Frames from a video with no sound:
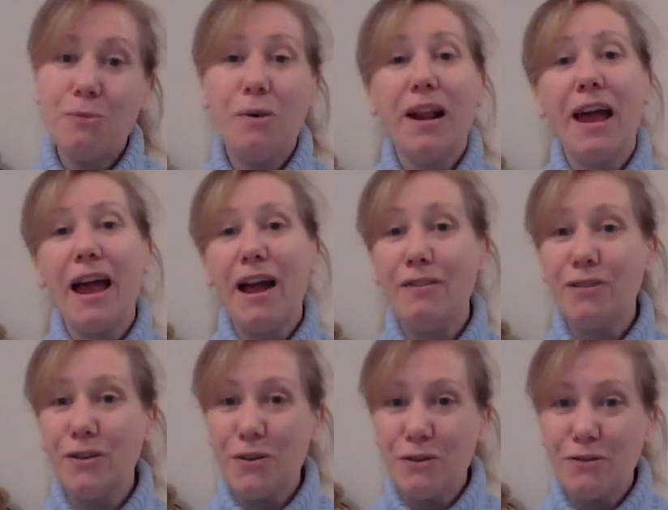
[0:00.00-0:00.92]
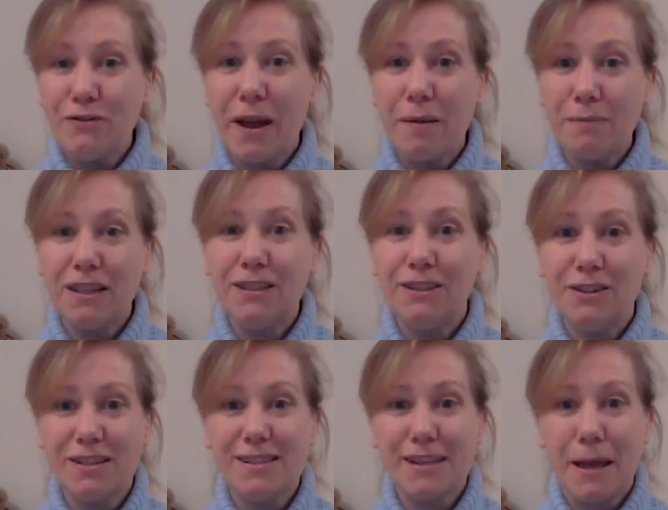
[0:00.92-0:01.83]
whatever their family
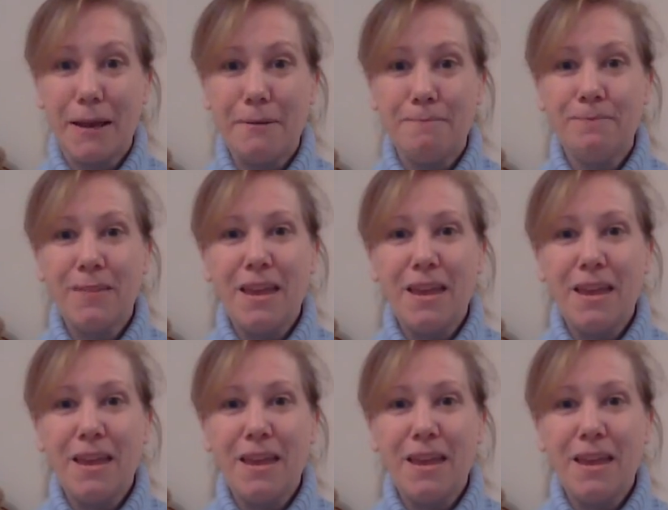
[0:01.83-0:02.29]
looks like.